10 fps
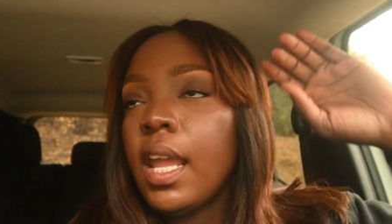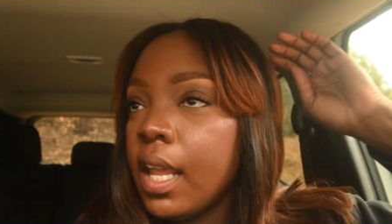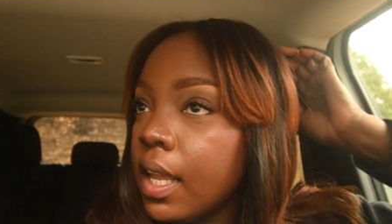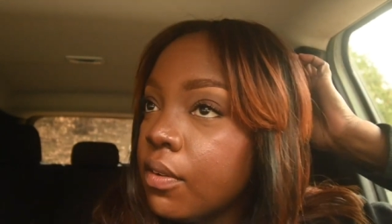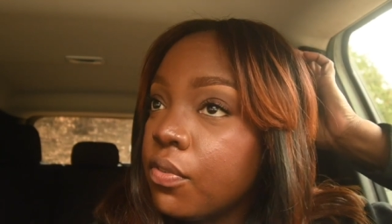
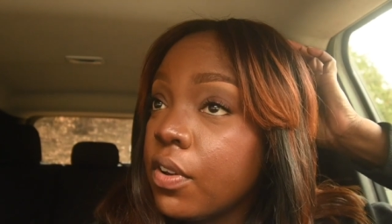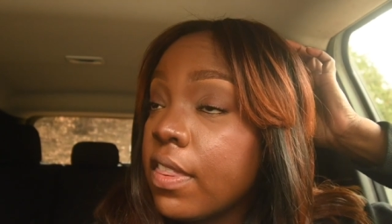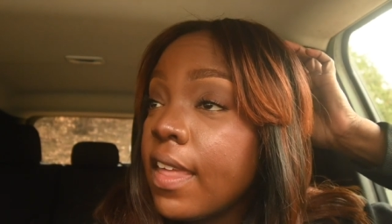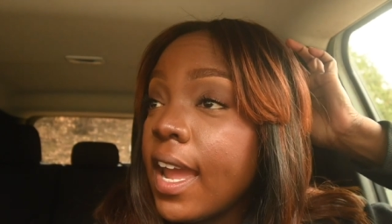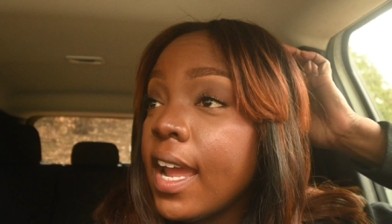And for
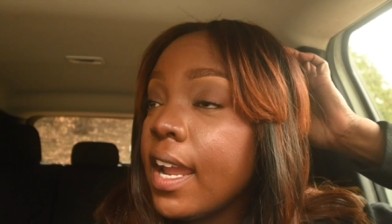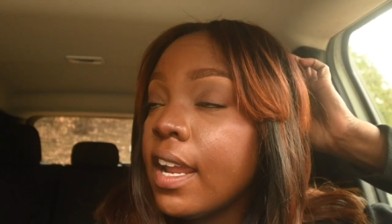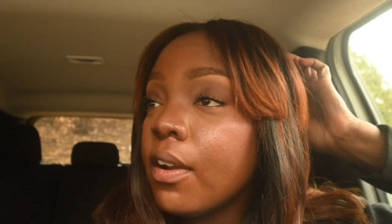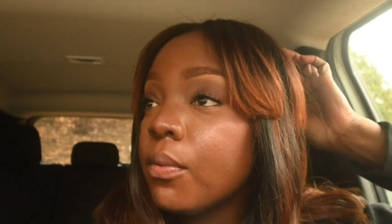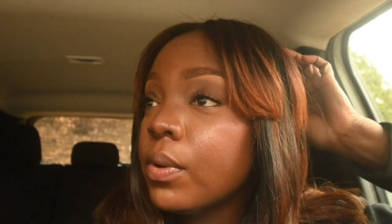
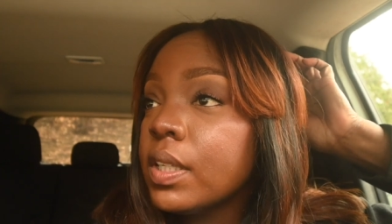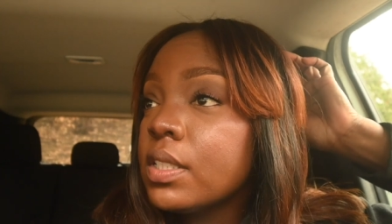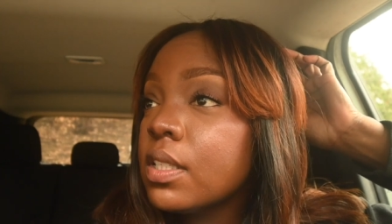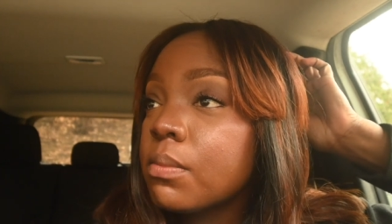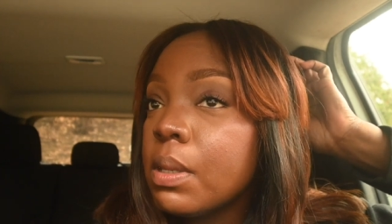that, it
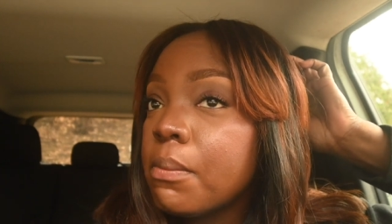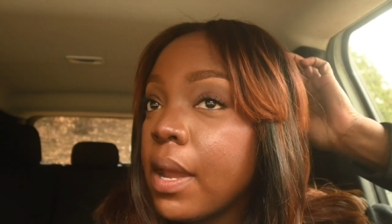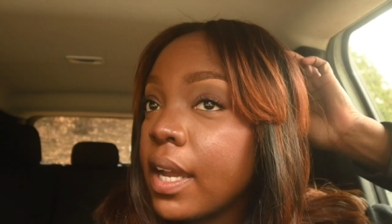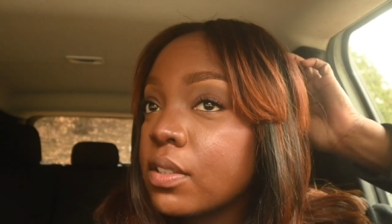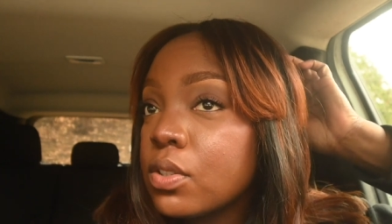really took me
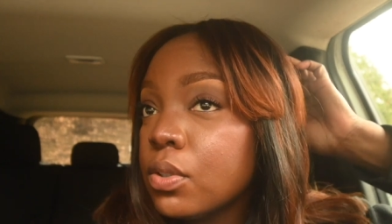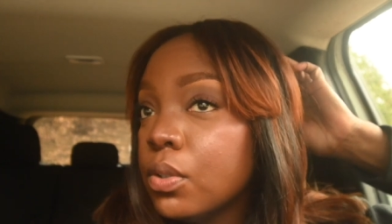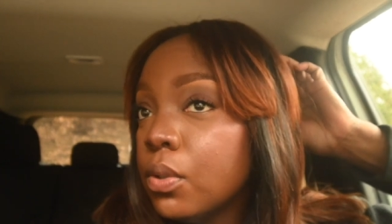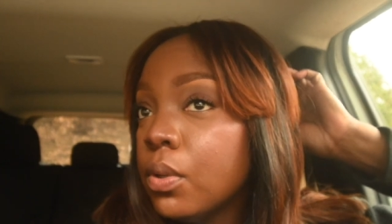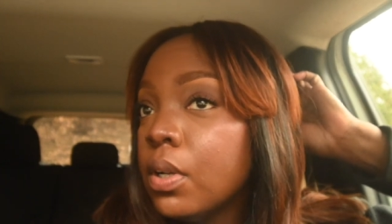back
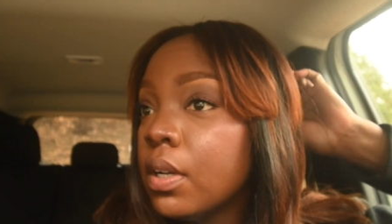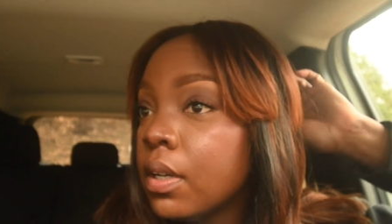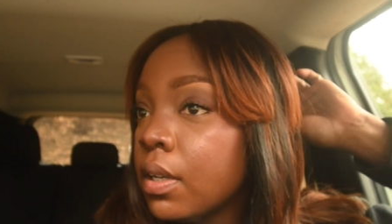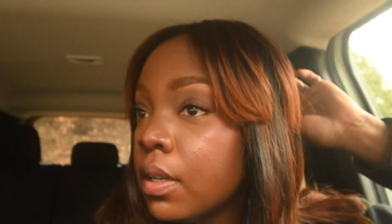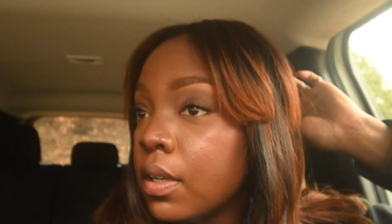to
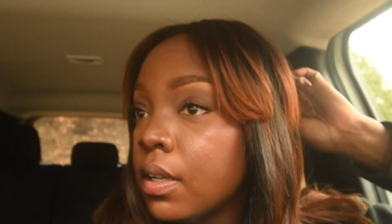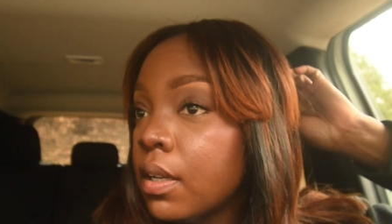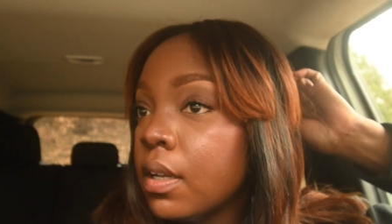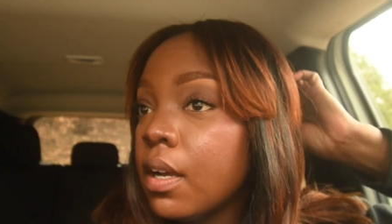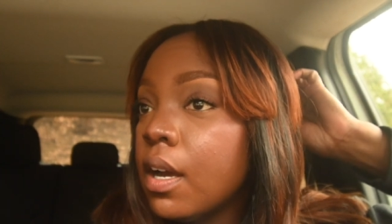
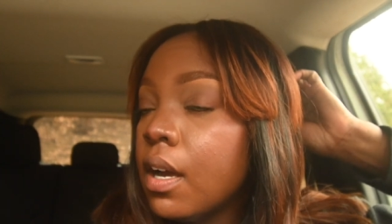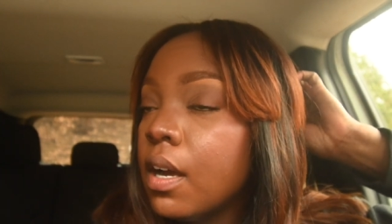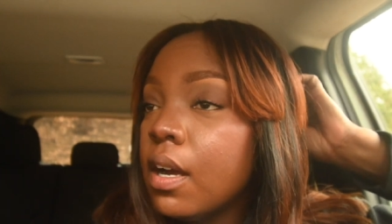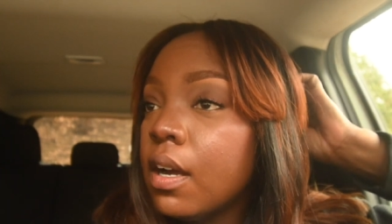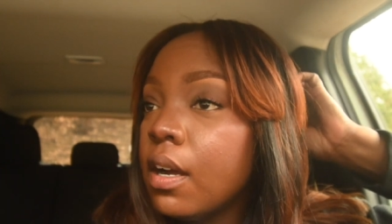
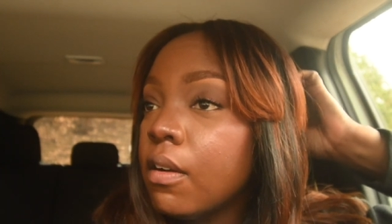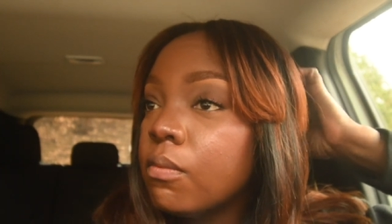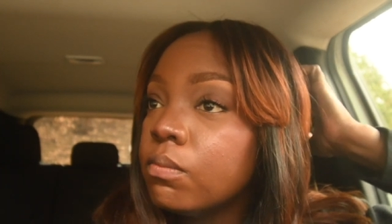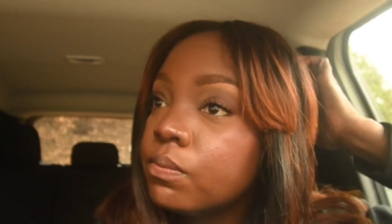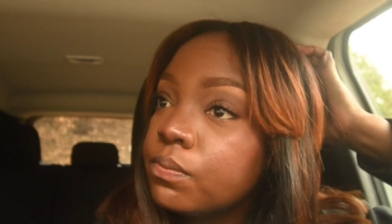
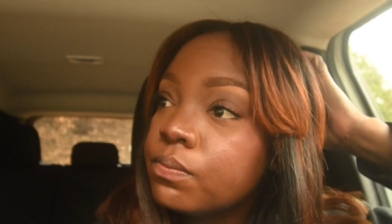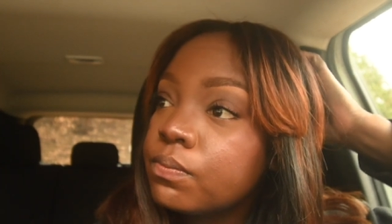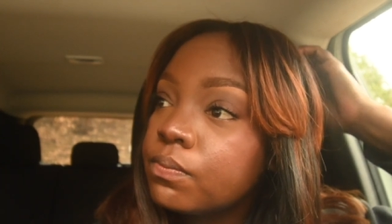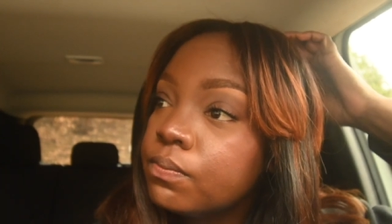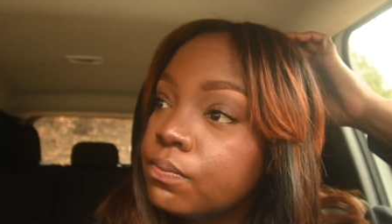um,
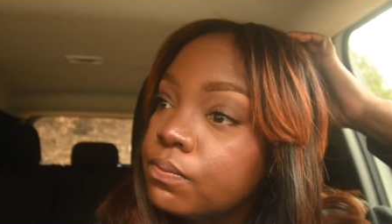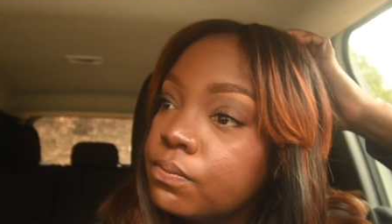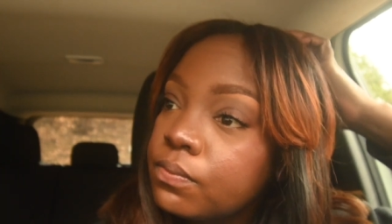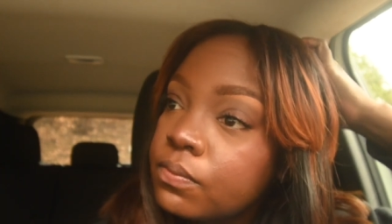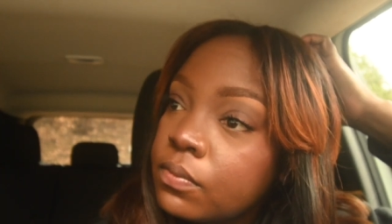
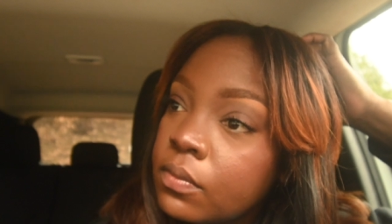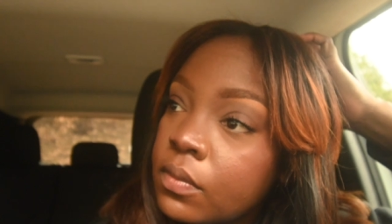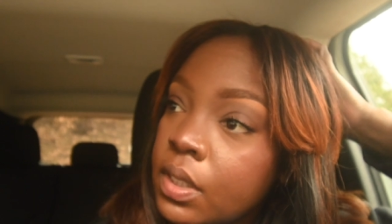hmm,